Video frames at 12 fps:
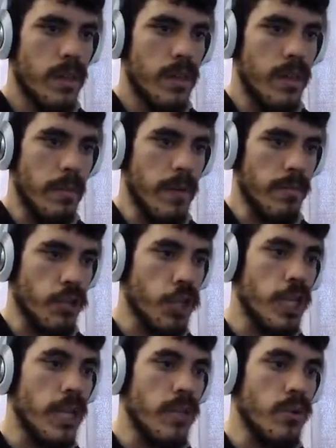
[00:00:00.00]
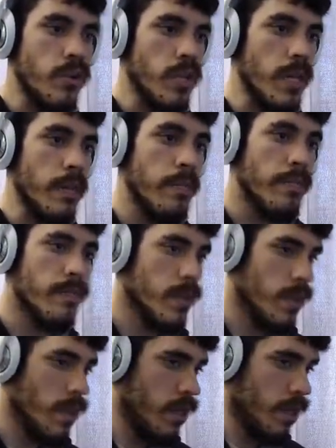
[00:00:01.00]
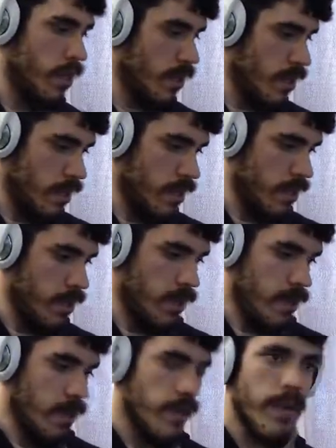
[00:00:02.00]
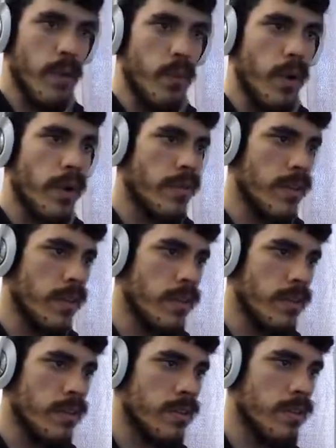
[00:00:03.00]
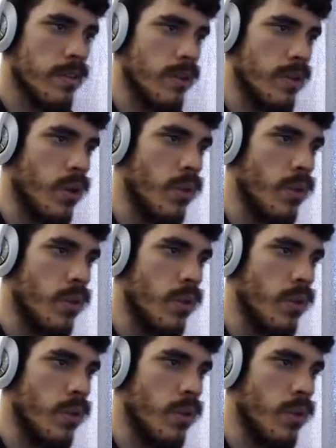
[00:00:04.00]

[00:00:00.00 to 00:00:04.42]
A bit of a cheat, you see. If I want things to go